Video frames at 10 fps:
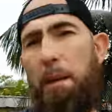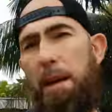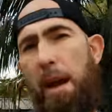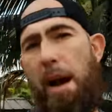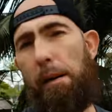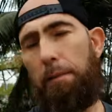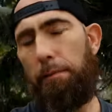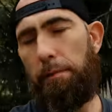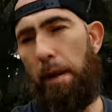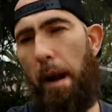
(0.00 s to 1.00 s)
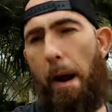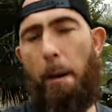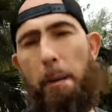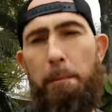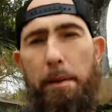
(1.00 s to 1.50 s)
Yeah, I
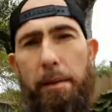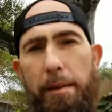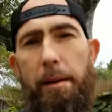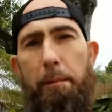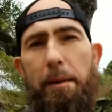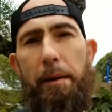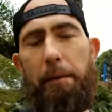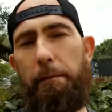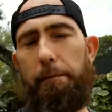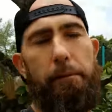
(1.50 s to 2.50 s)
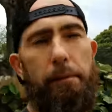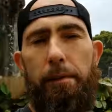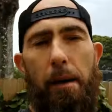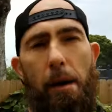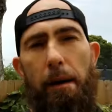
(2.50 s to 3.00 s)
already put a dip in.
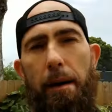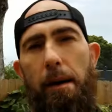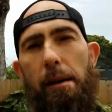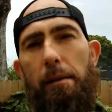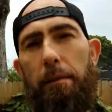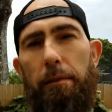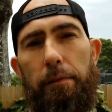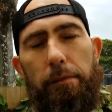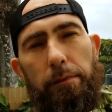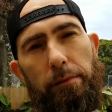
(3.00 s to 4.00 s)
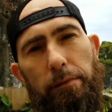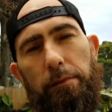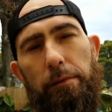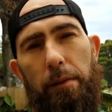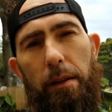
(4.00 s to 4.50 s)
Sorry, y'all.
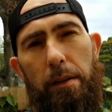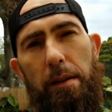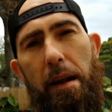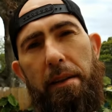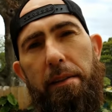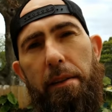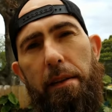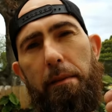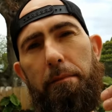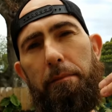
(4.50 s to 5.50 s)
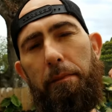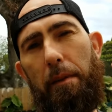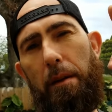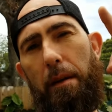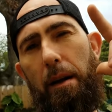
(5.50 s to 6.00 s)
In the next clip,
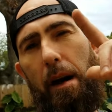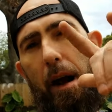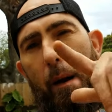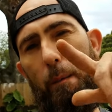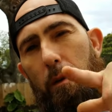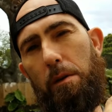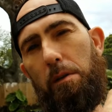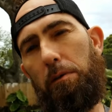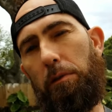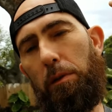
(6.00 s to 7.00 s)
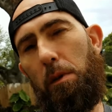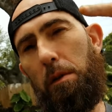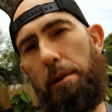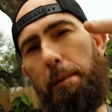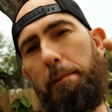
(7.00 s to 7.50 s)
I will do a
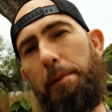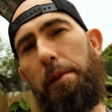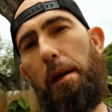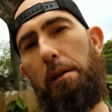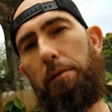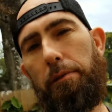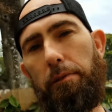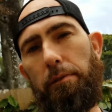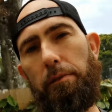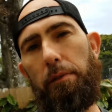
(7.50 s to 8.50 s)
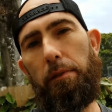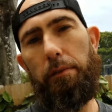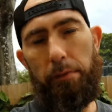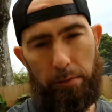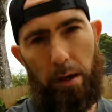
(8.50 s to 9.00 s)
dip with y'all.
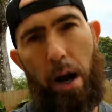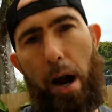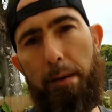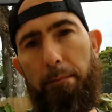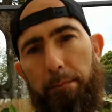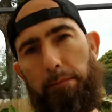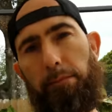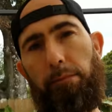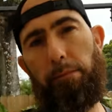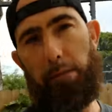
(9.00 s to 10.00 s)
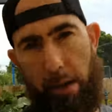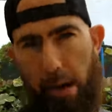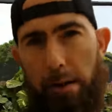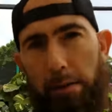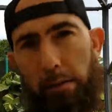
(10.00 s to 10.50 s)
Alright?
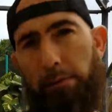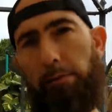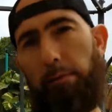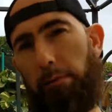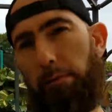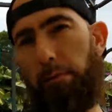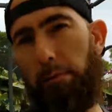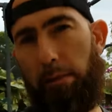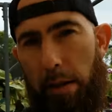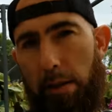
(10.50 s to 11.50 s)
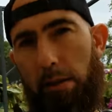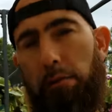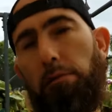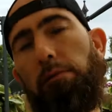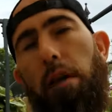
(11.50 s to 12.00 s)
Yep. Yeah. Deal?
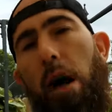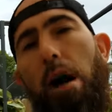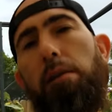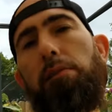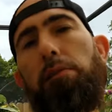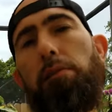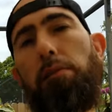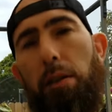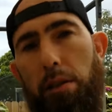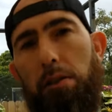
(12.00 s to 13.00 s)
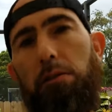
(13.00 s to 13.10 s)
Alright. Deal.